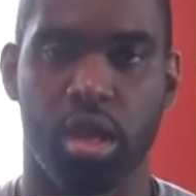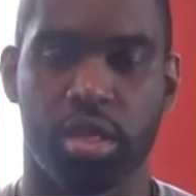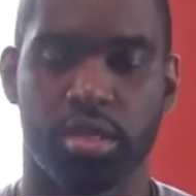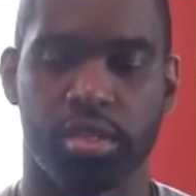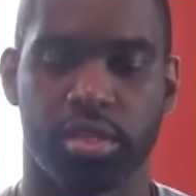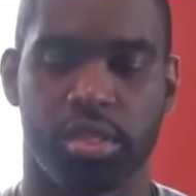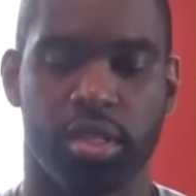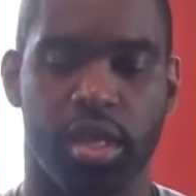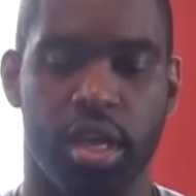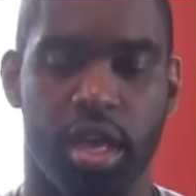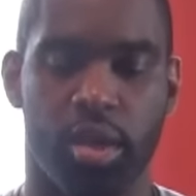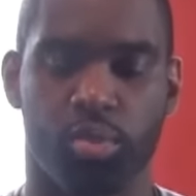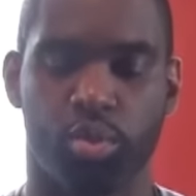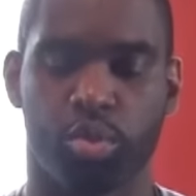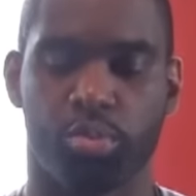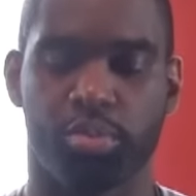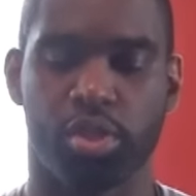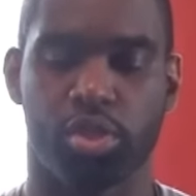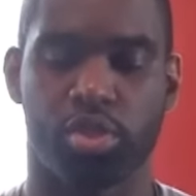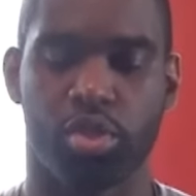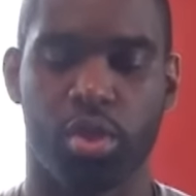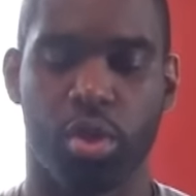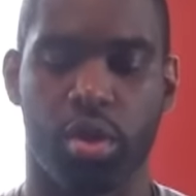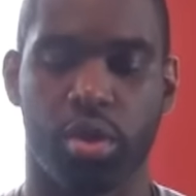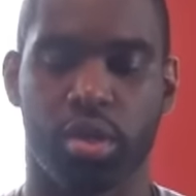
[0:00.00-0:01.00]
Today we'll be
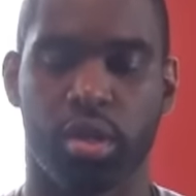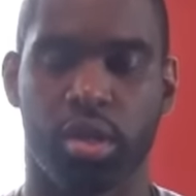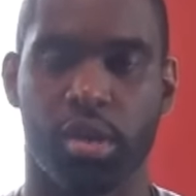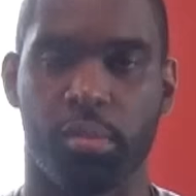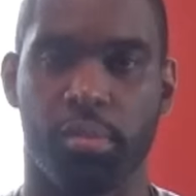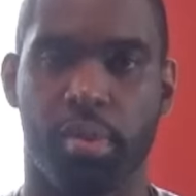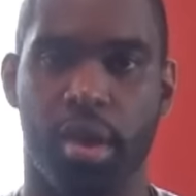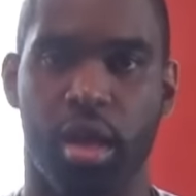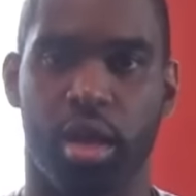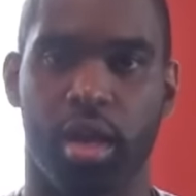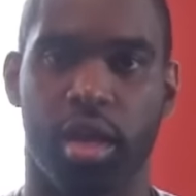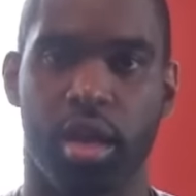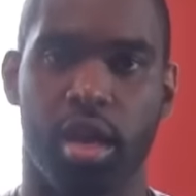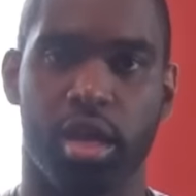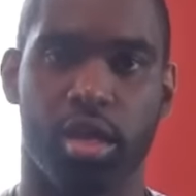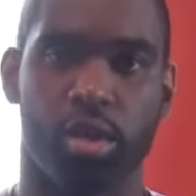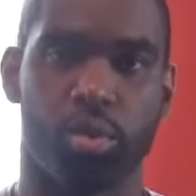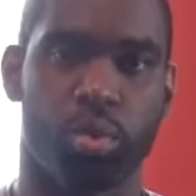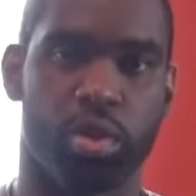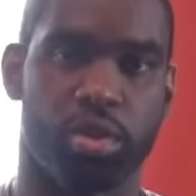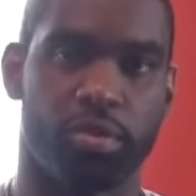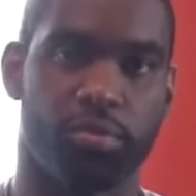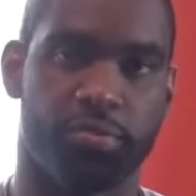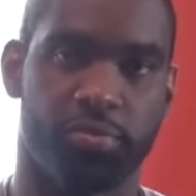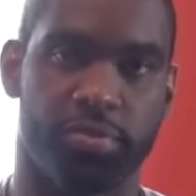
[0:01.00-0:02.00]
talking about how
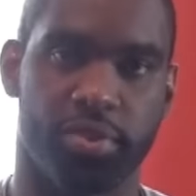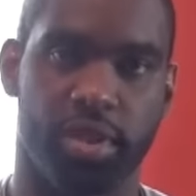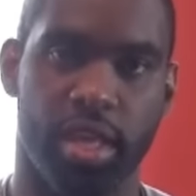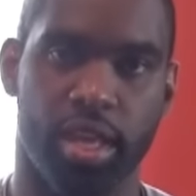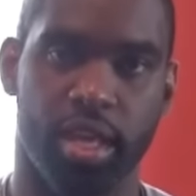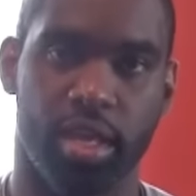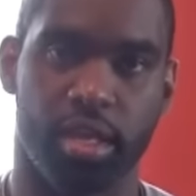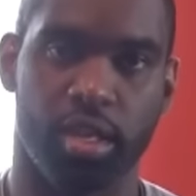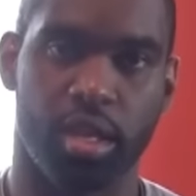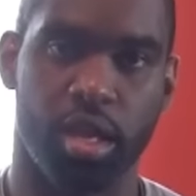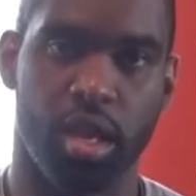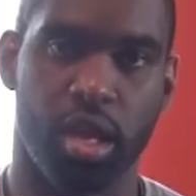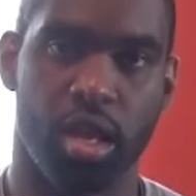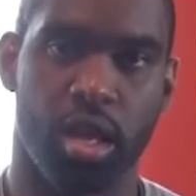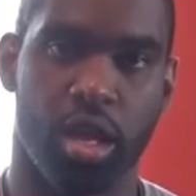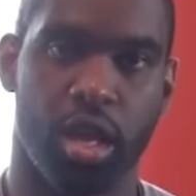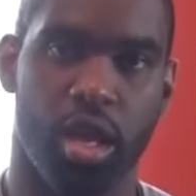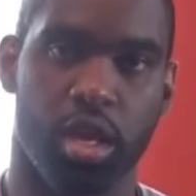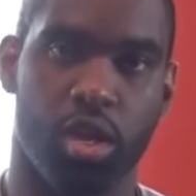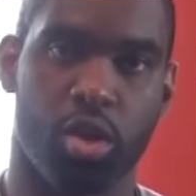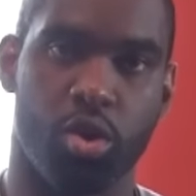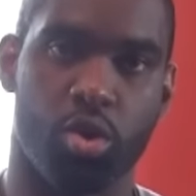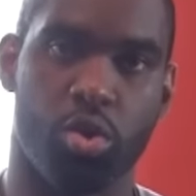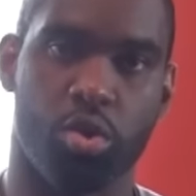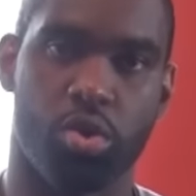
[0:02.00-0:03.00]
to inflate
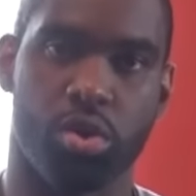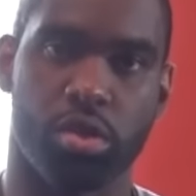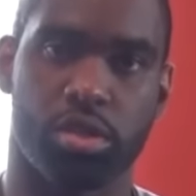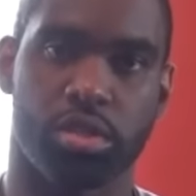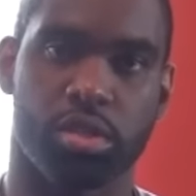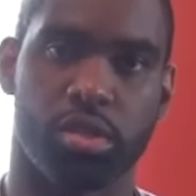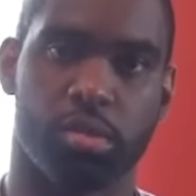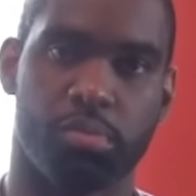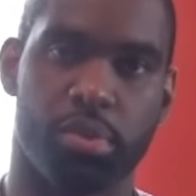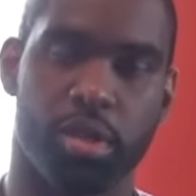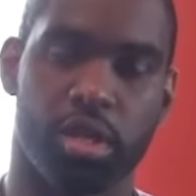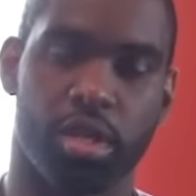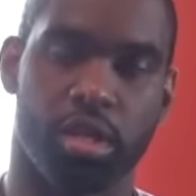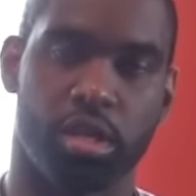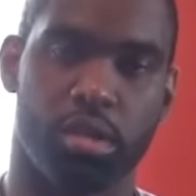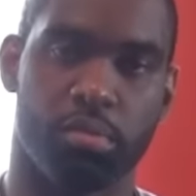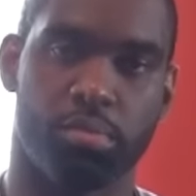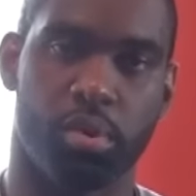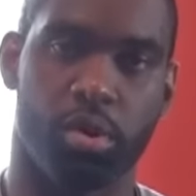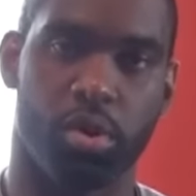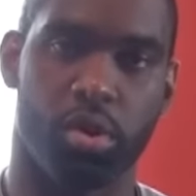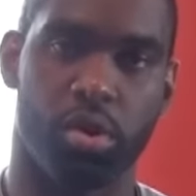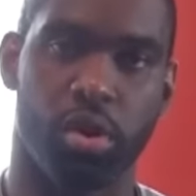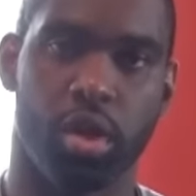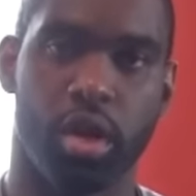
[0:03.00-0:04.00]
a core stability
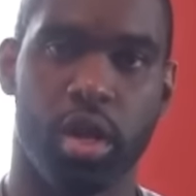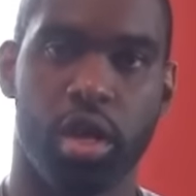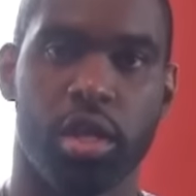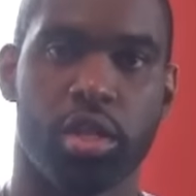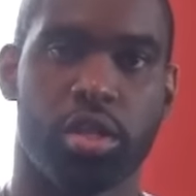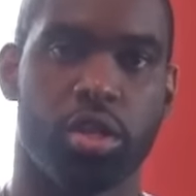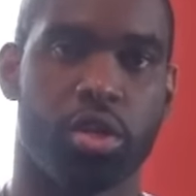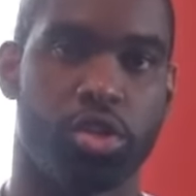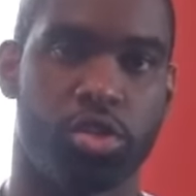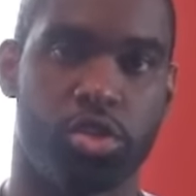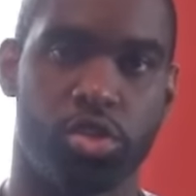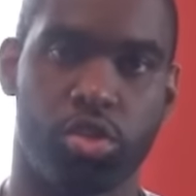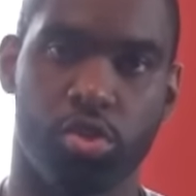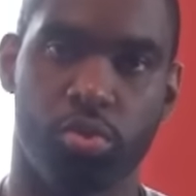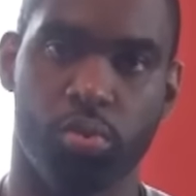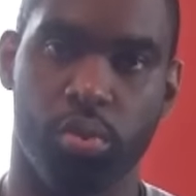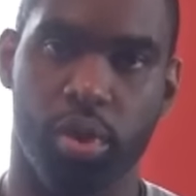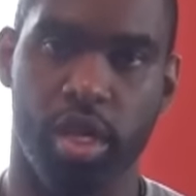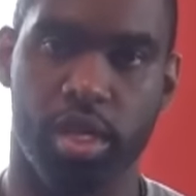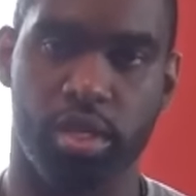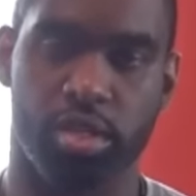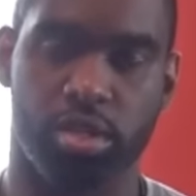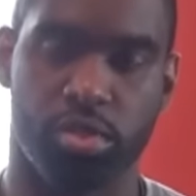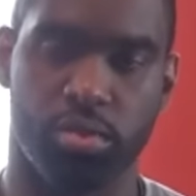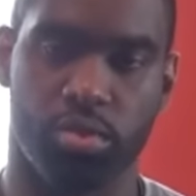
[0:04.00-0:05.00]
ball. There are two
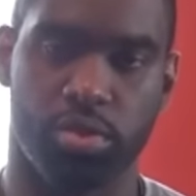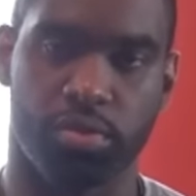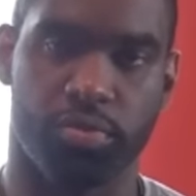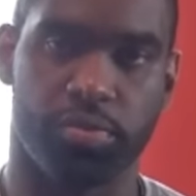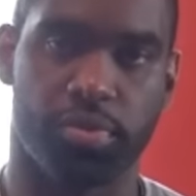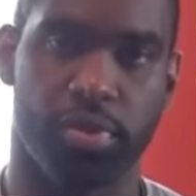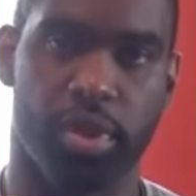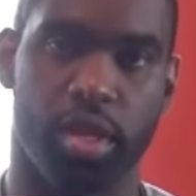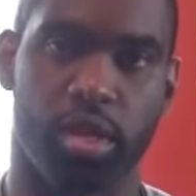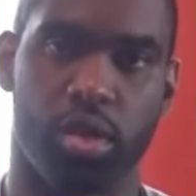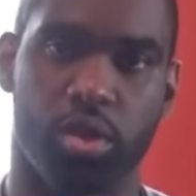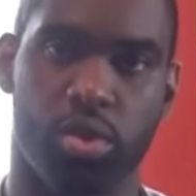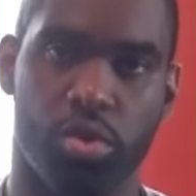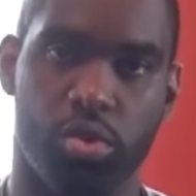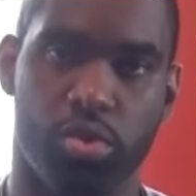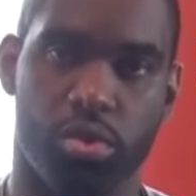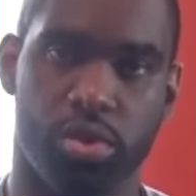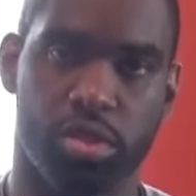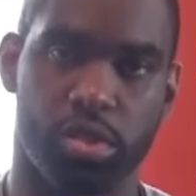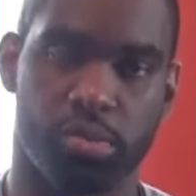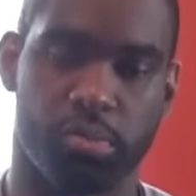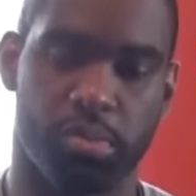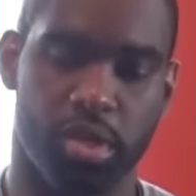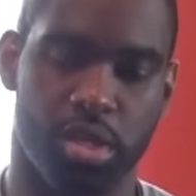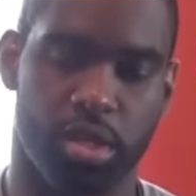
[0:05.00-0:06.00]
ways to inflate a core
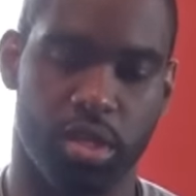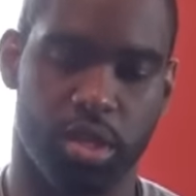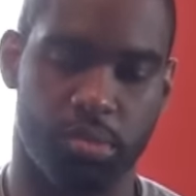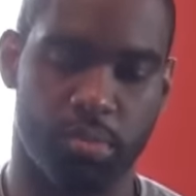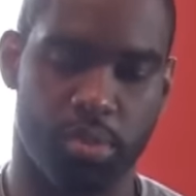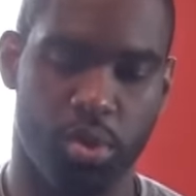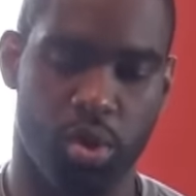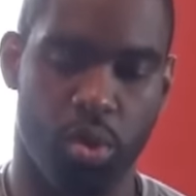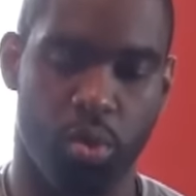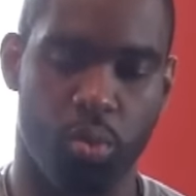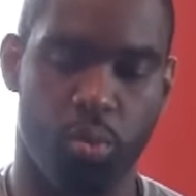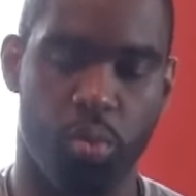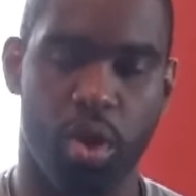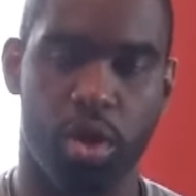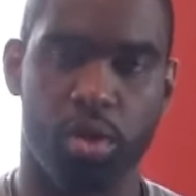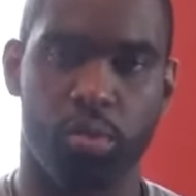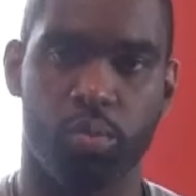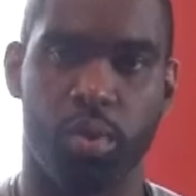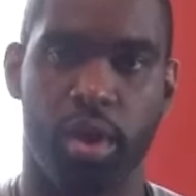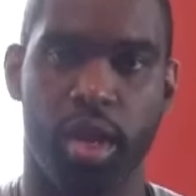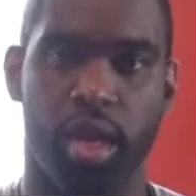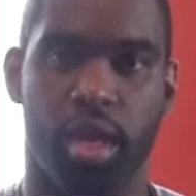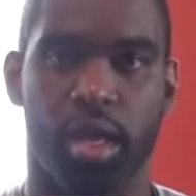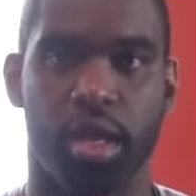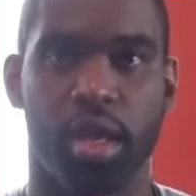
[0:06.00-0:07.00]
stability ball. One
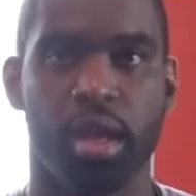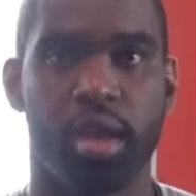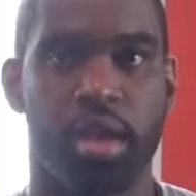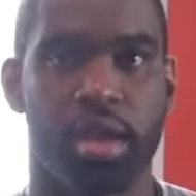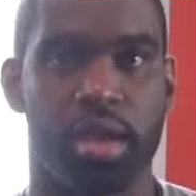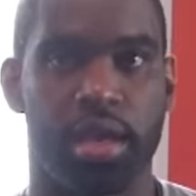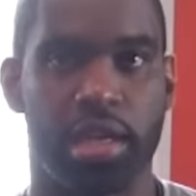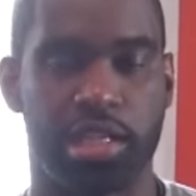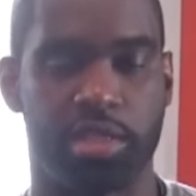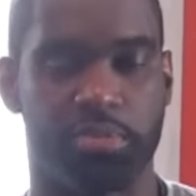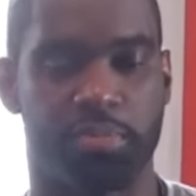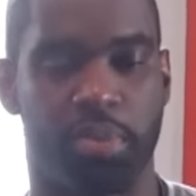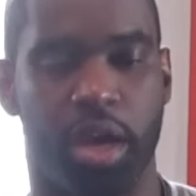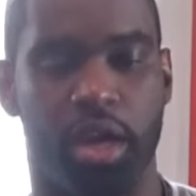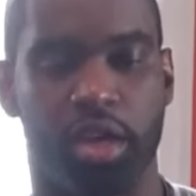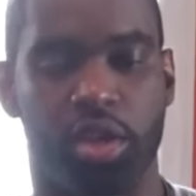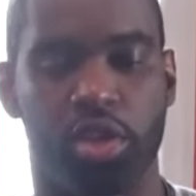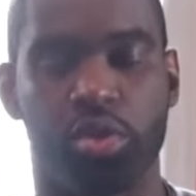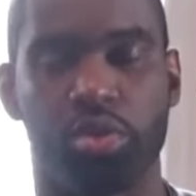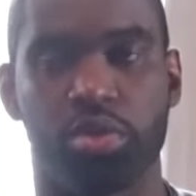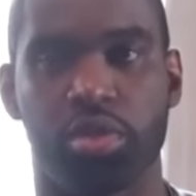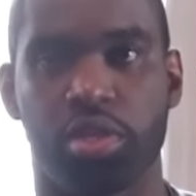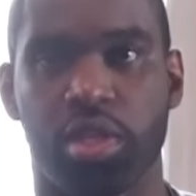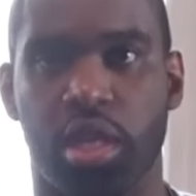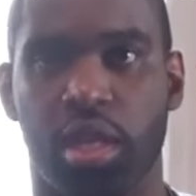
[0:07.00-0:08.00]
way is by
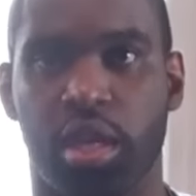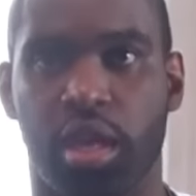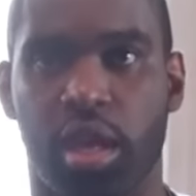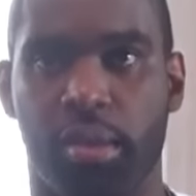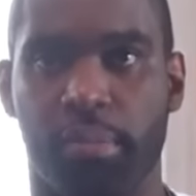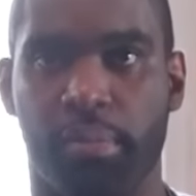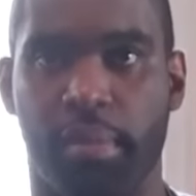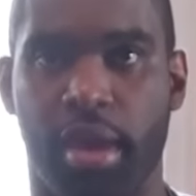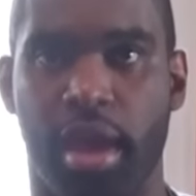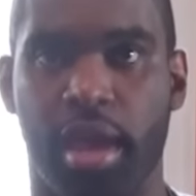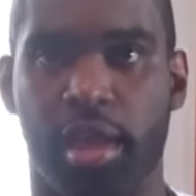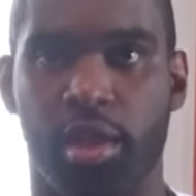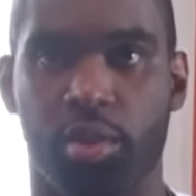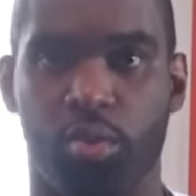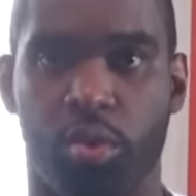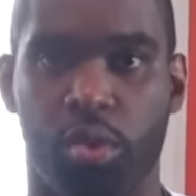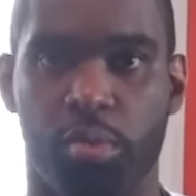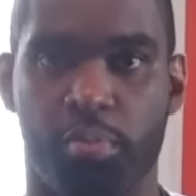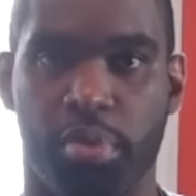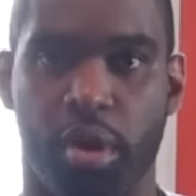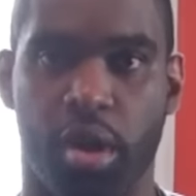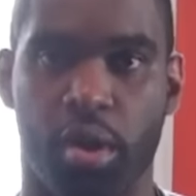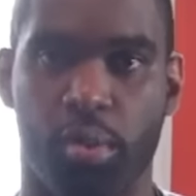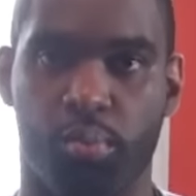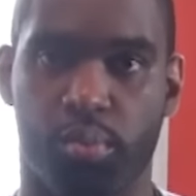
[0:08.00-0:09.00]
using a manual
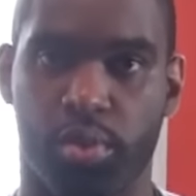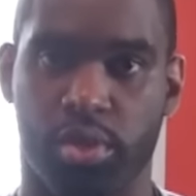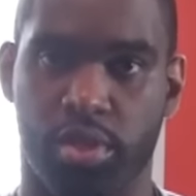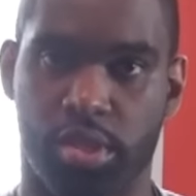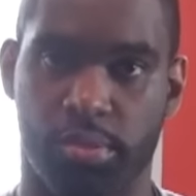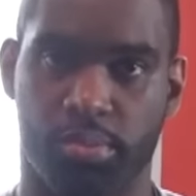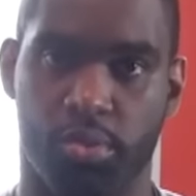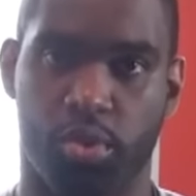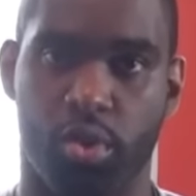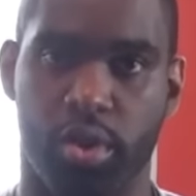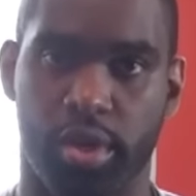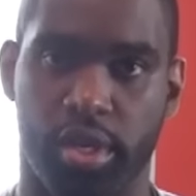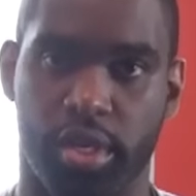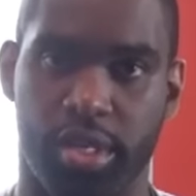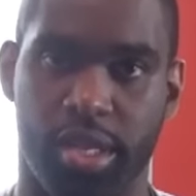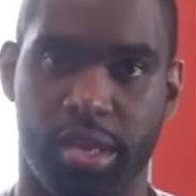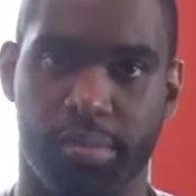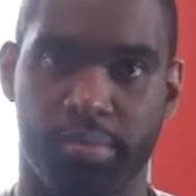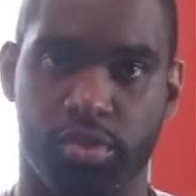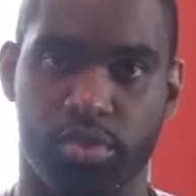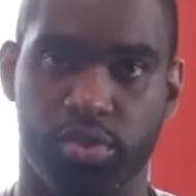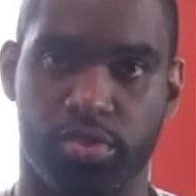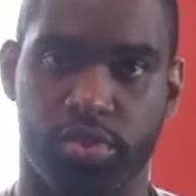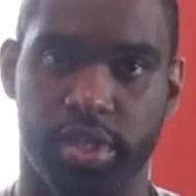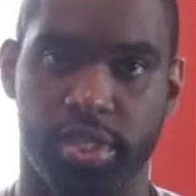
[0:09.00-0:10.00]
pump, which I'm going to
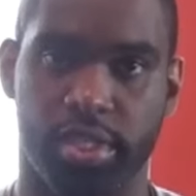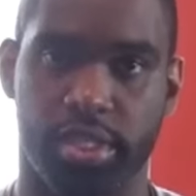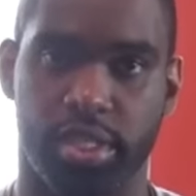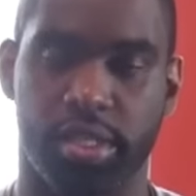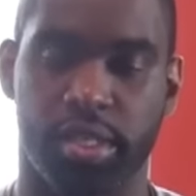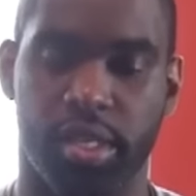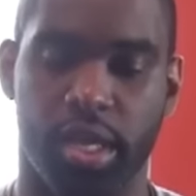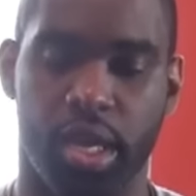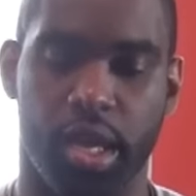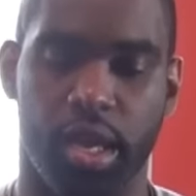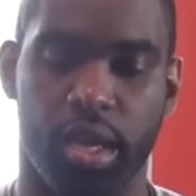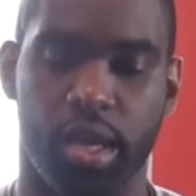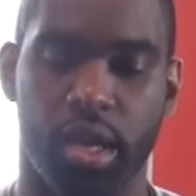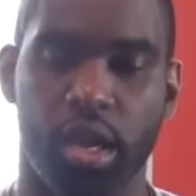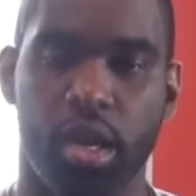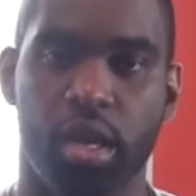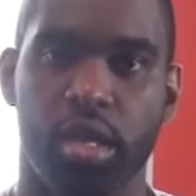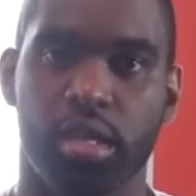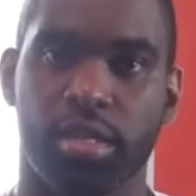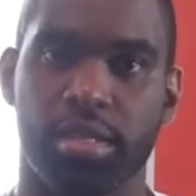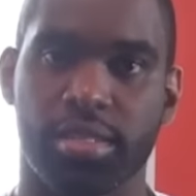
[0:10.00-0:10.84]
demonstrate today.